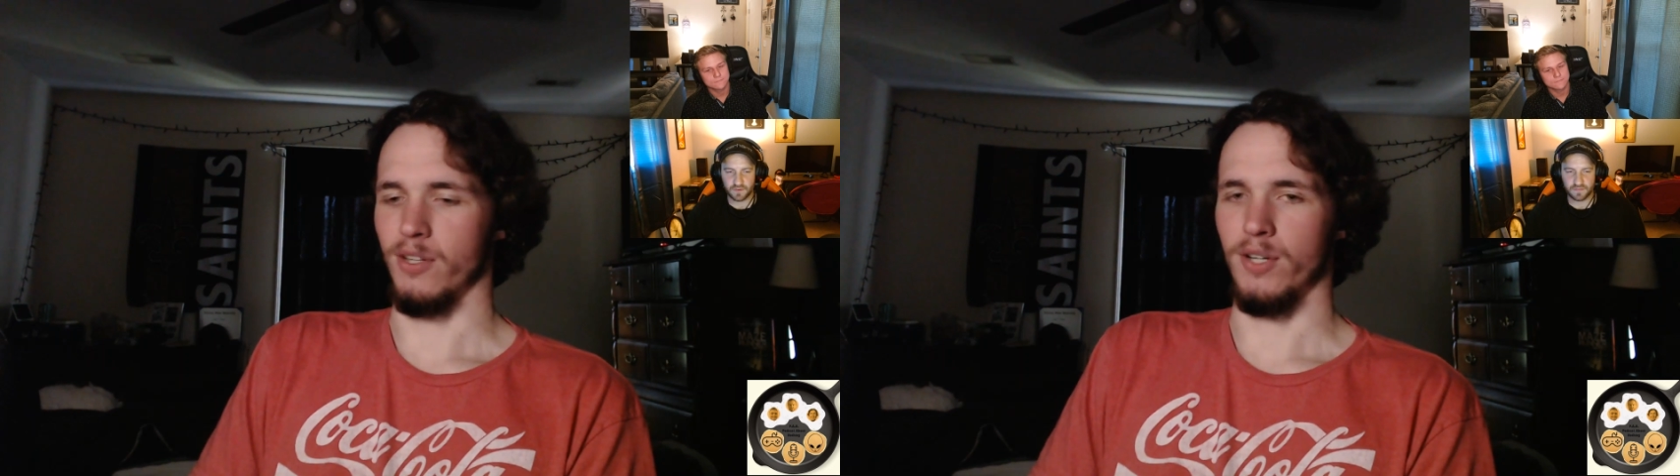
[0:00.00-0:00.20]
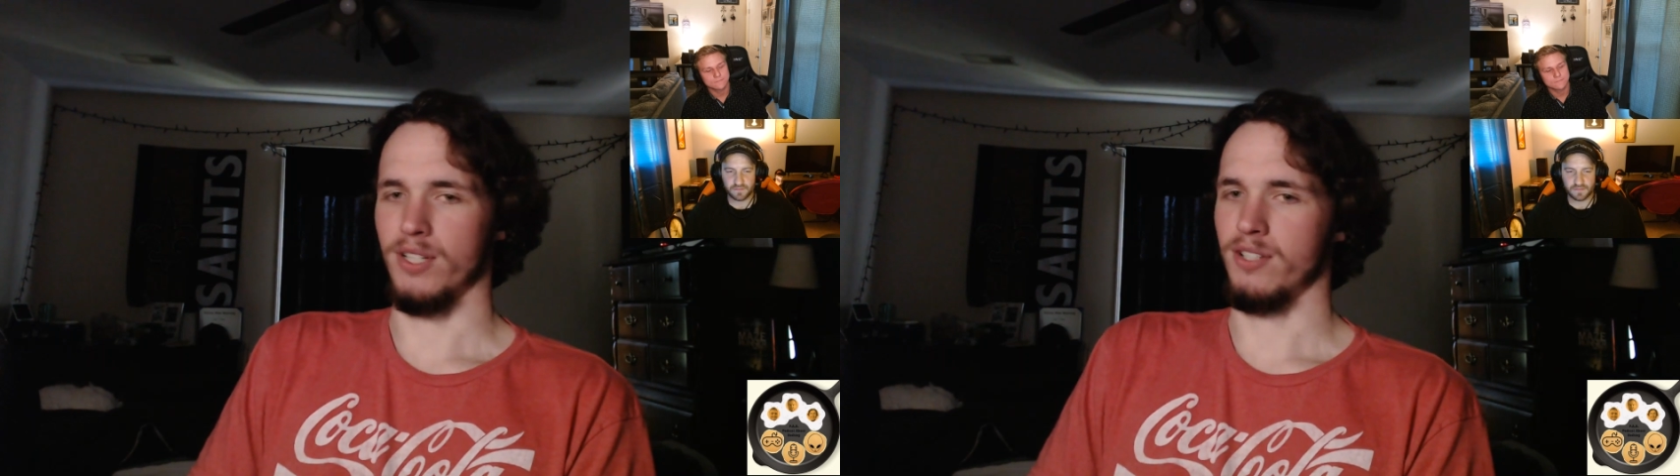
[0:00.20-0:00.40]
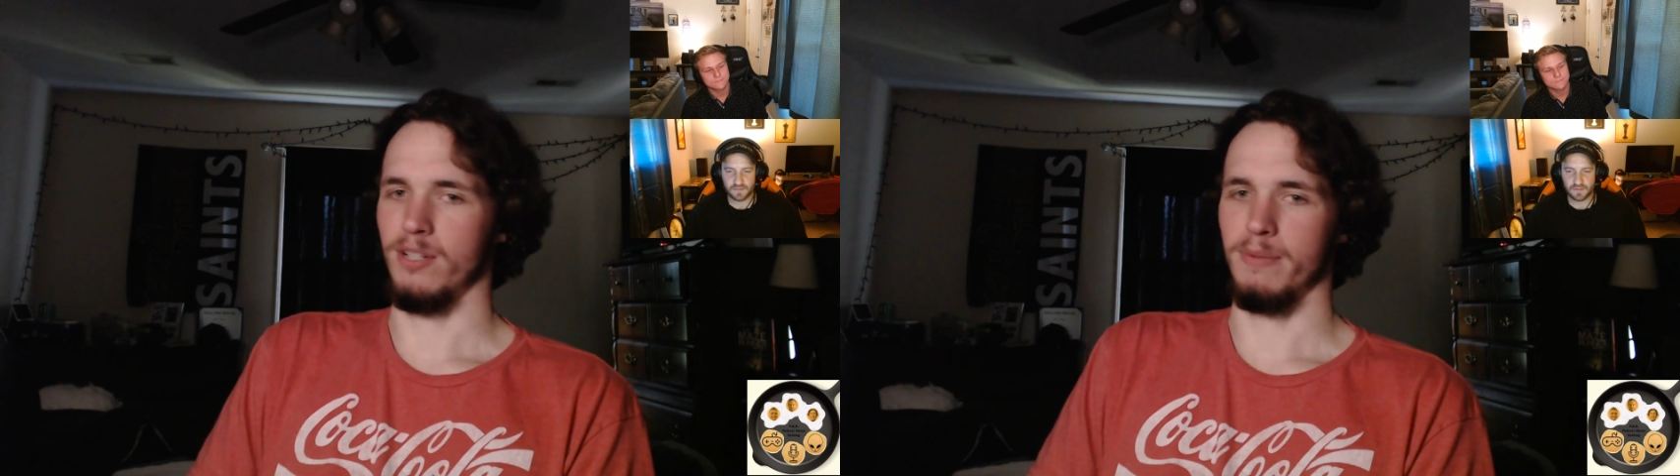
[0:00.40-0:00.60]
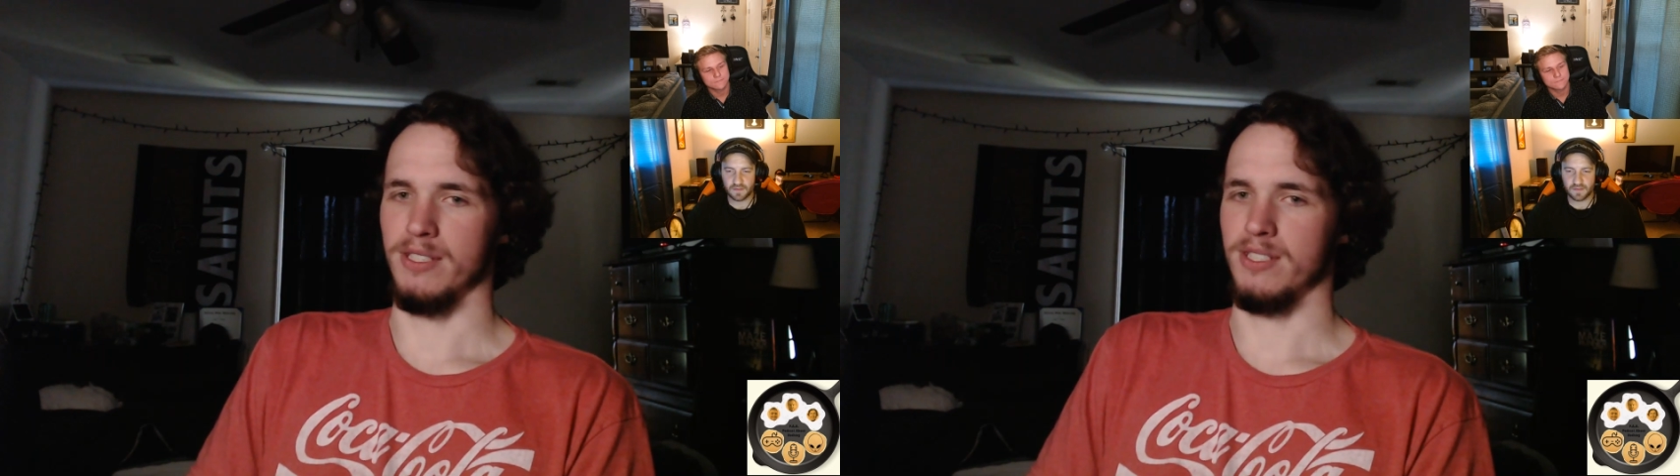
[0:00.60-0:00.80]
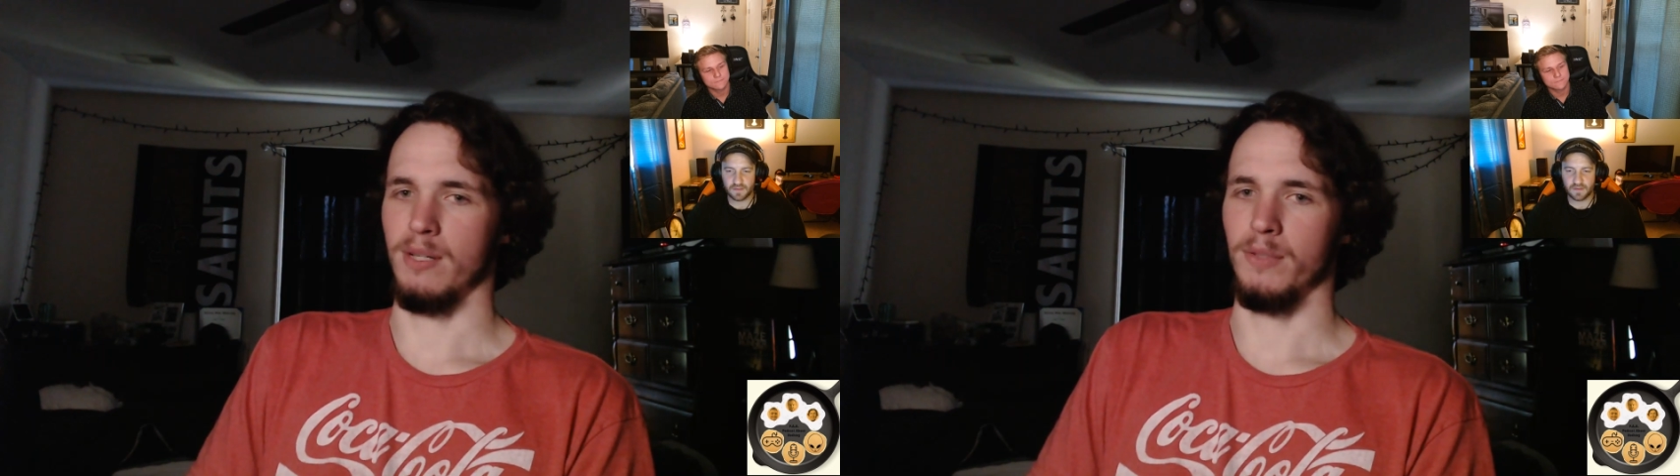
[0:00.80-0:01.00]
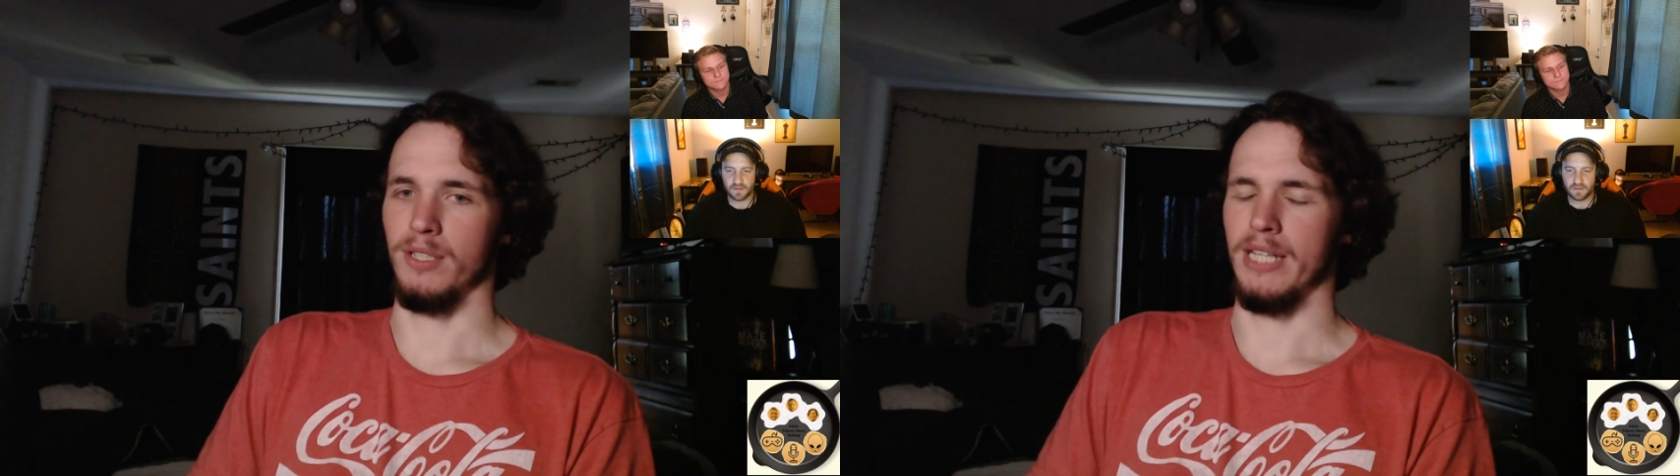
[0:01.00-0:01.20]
so it could have been someone.